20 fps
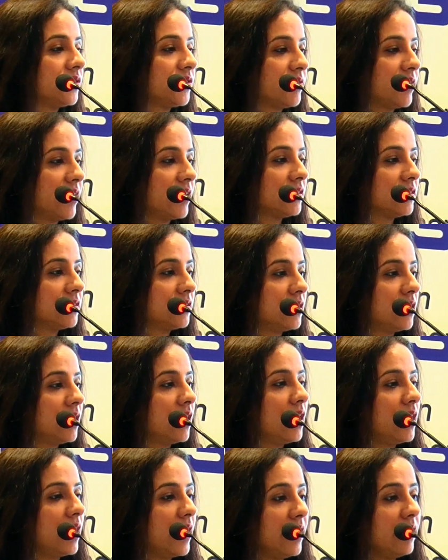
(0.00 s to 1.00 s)
stress
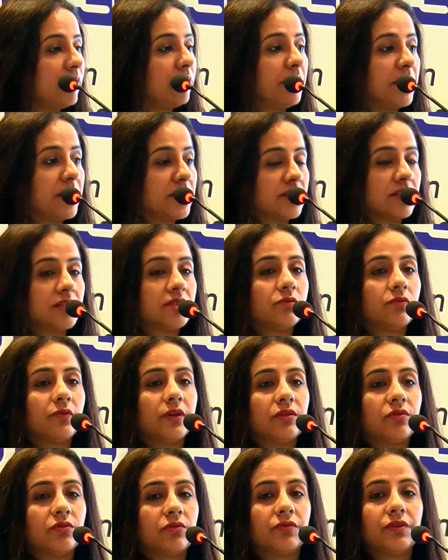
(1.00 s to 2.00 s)
in patients
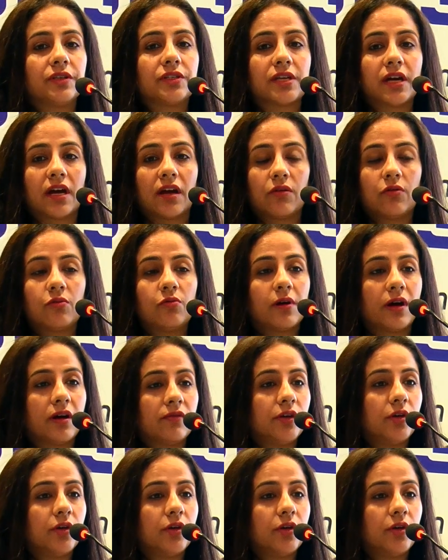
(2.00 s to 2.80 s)
who have